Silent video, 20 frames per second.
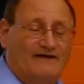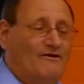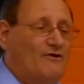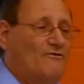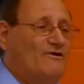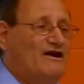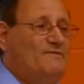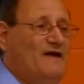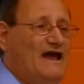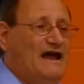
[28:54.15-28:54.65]

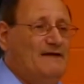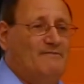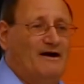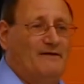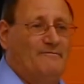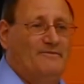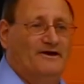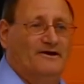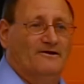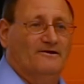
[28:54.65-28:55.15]
already paid
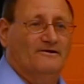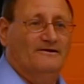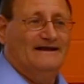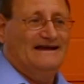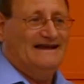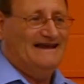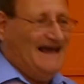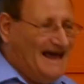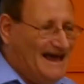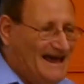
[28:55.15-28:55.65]
my bill.
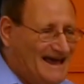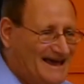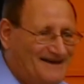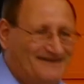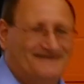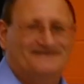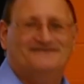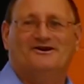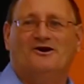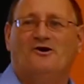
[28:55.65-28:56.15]
Yay.
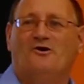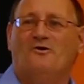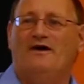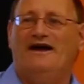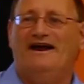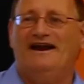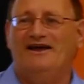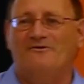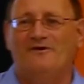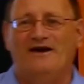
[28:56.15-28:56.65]
So
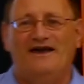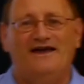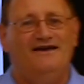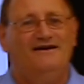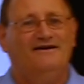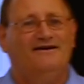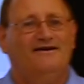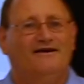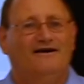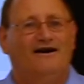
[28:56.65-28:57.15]

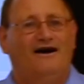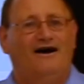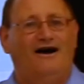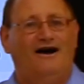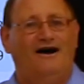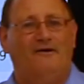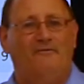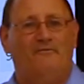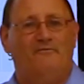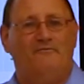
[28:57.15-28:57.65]
anyway,
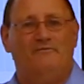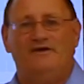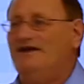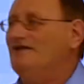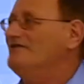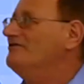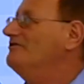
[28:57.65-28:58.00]
me and